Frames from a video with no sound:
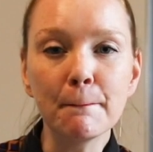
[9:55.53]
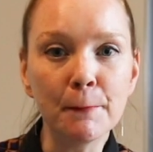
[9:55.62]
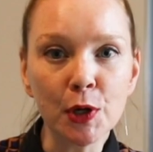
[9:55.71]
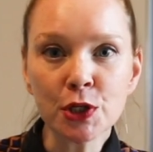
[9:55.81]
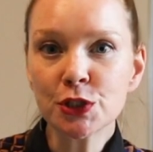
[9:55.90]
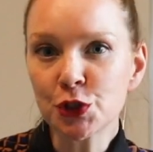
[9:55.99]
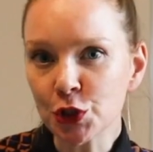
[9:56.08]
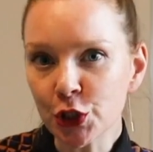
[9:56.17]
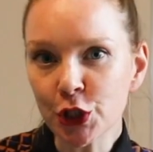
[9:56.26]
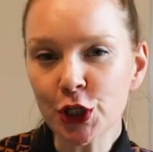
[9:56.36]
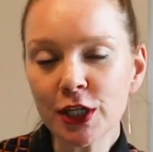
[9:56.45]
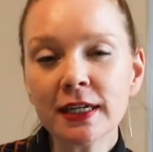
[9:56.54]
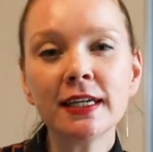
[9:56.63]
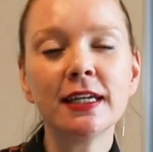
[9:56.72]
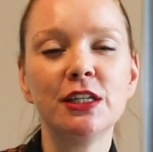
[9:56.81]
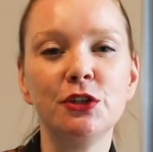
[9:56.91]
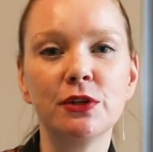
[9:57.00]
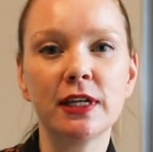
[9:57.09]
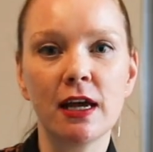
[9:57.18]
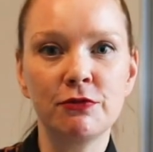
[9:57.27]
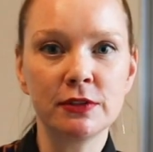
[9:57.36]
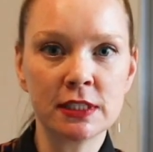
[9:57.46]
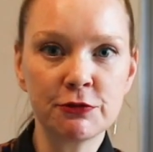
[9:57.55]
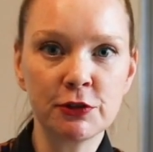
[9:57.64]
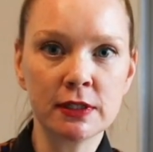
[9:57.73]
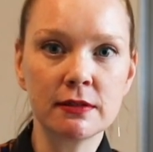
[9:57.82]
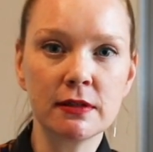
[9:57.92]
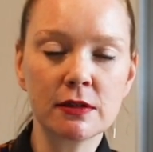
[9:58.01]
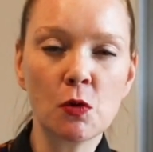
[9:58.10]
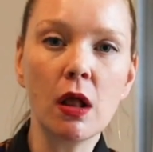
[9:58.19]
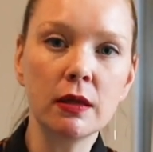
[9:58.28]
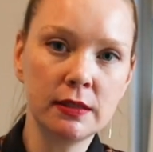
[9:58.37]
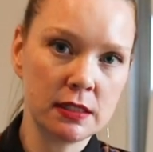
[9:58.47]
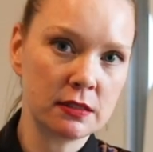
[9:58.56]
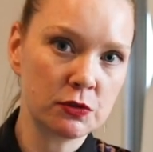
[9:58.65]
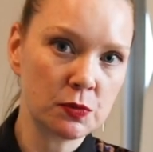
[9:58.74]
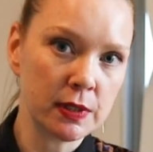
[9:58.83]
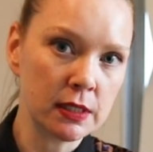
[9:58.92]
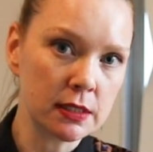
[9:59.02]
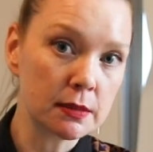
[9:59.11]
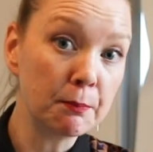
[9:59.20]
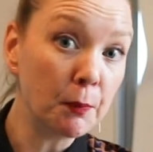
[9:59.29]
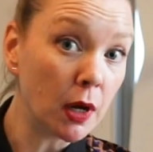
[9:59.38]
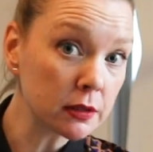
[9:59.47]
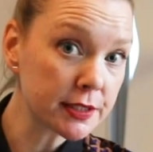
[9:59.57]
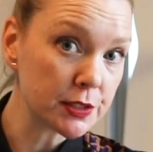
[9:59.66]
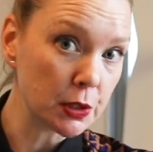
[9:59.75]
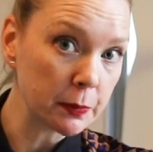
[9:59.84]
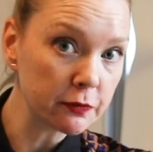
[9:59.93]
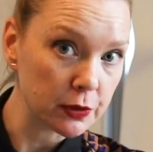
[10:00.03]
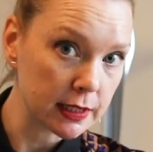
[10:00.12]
burnt sugar, you can have different qualities of sweetness. Malt syrup, for